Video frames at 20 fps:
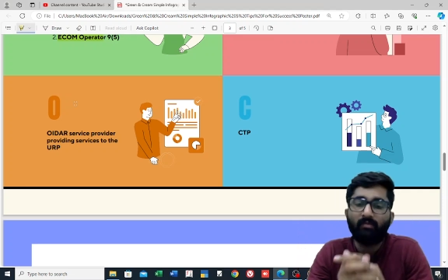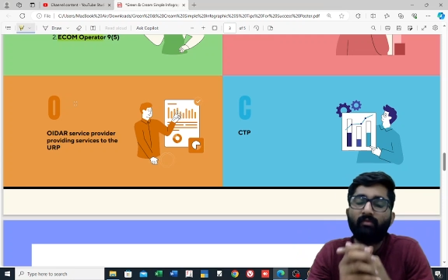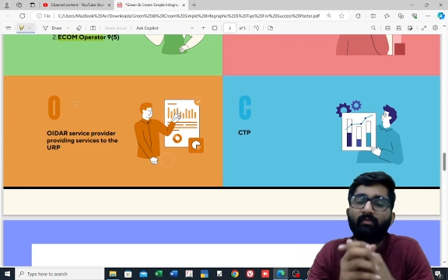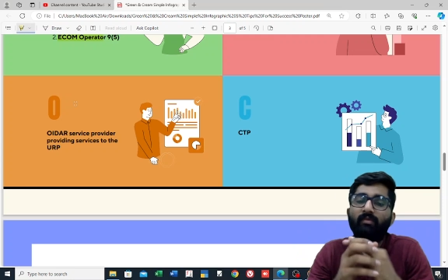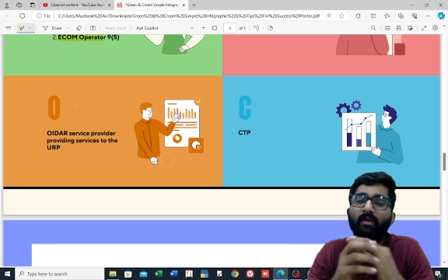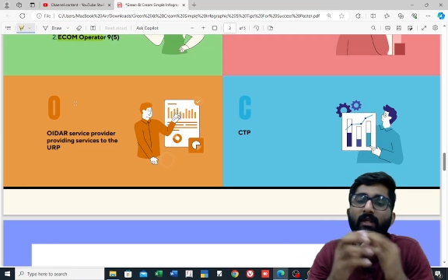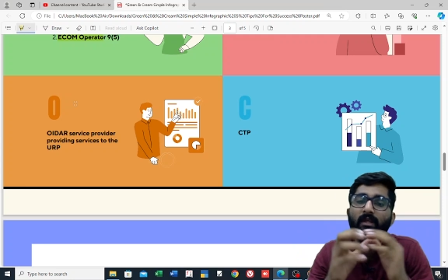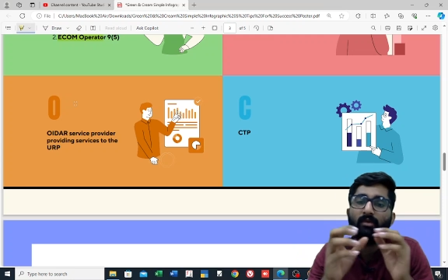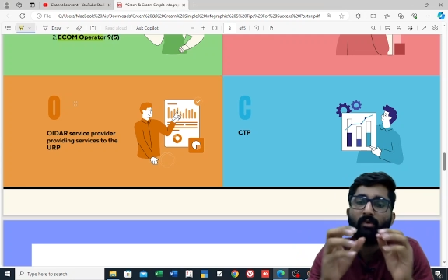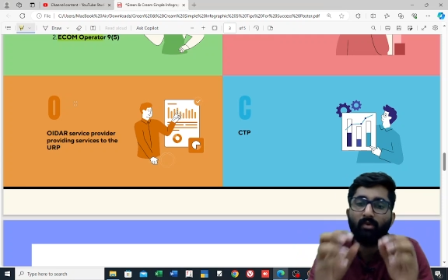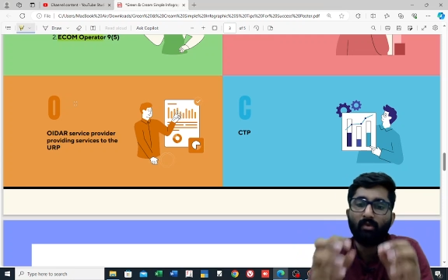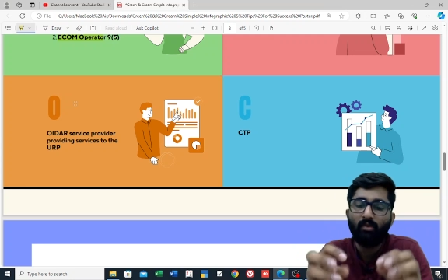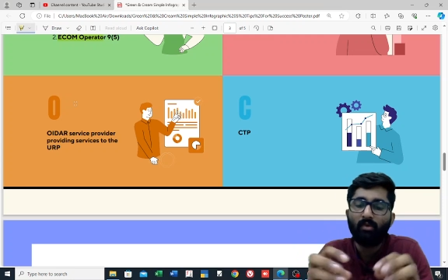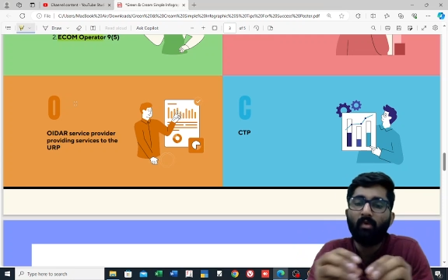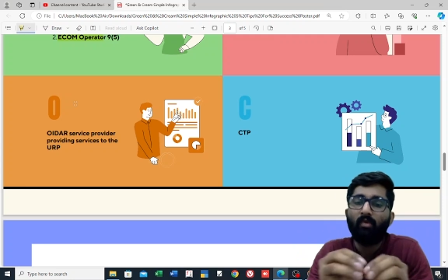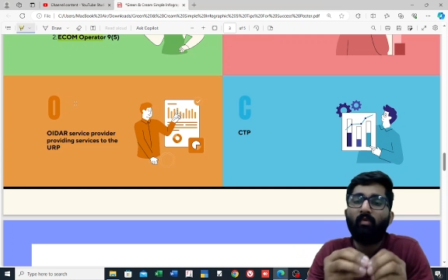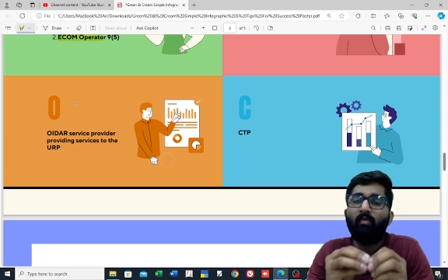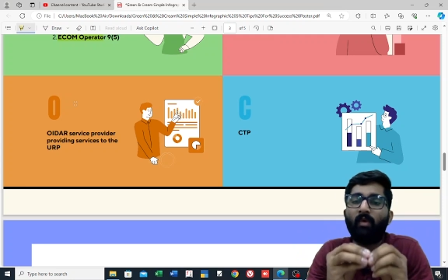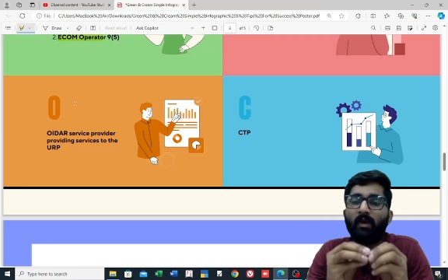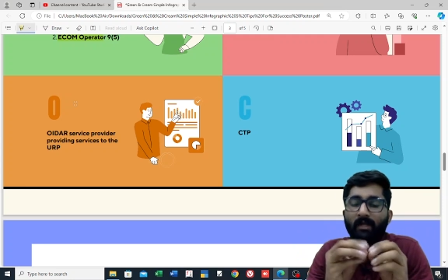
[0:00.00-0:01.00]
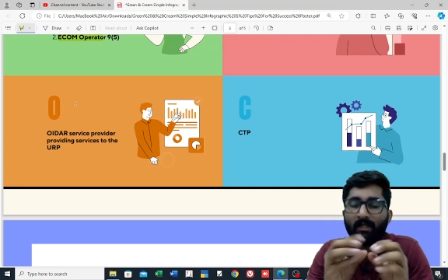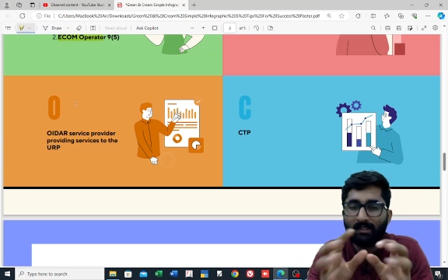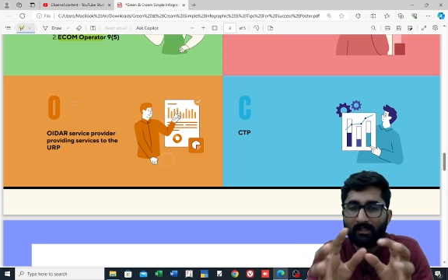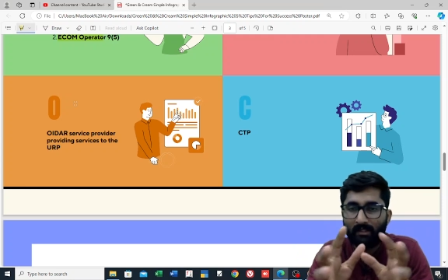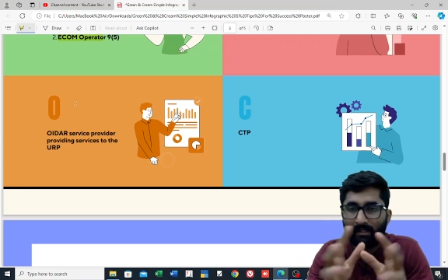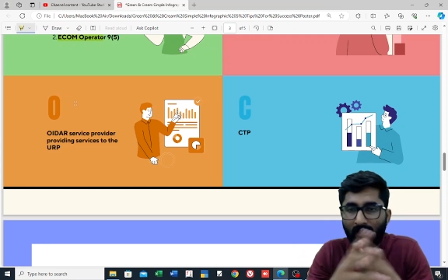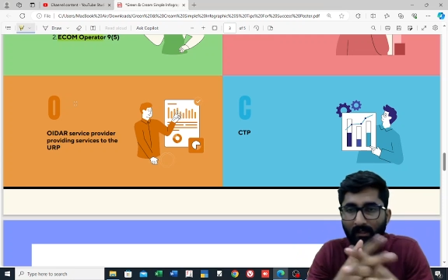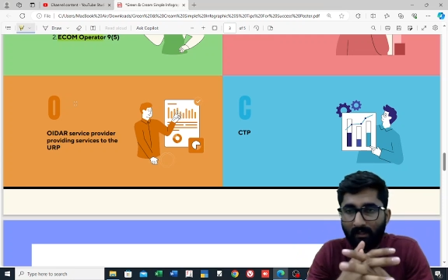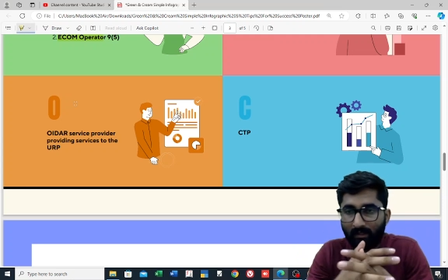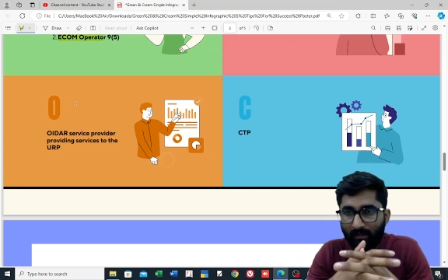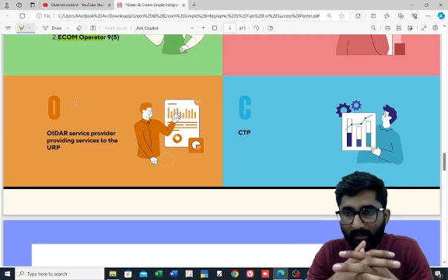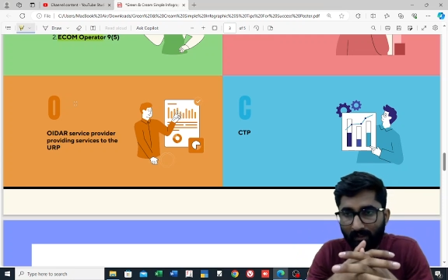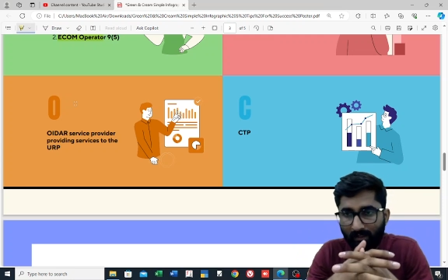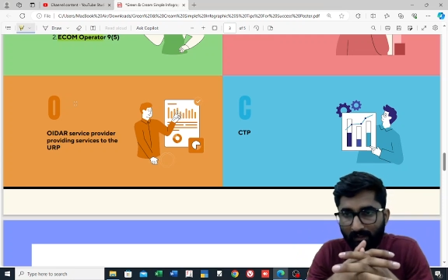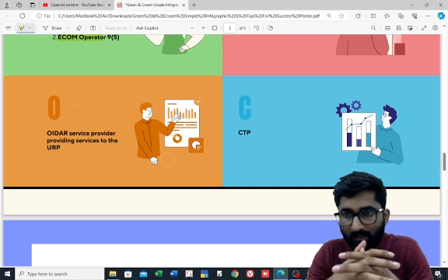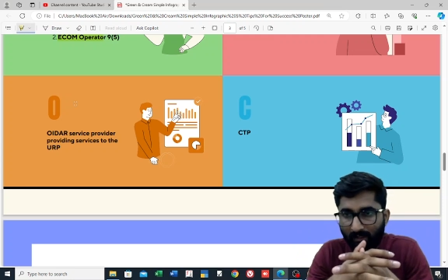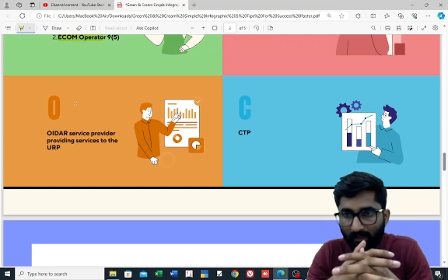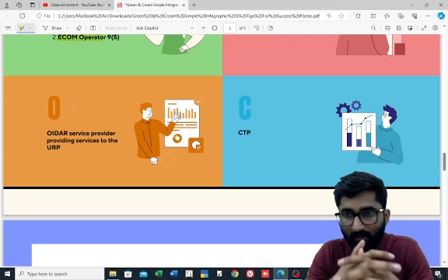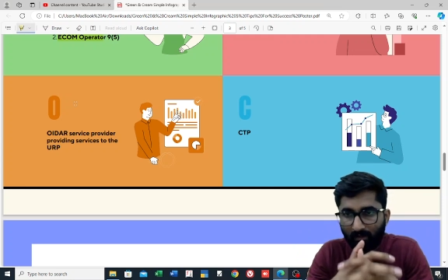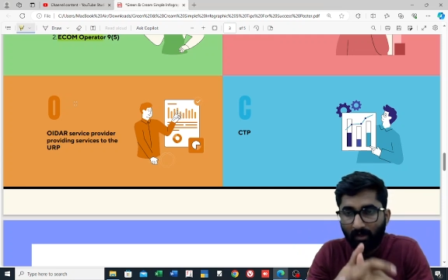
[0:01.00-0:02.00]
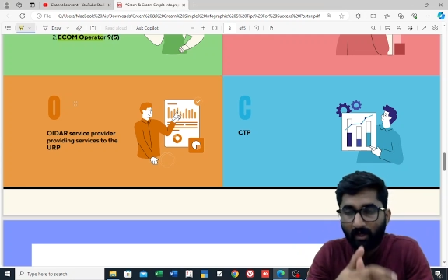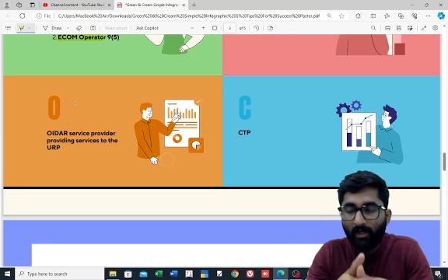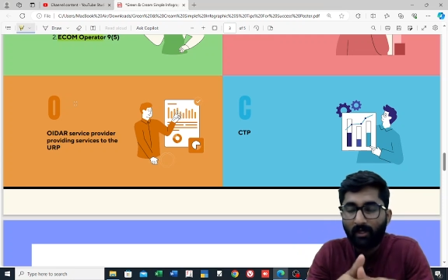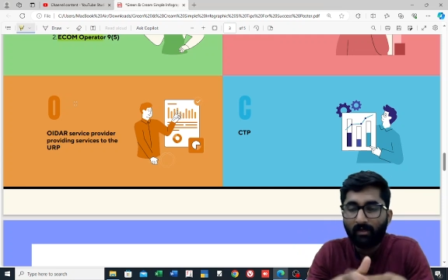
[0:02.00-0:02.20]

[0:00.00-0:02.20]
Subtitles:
We know what is the reason.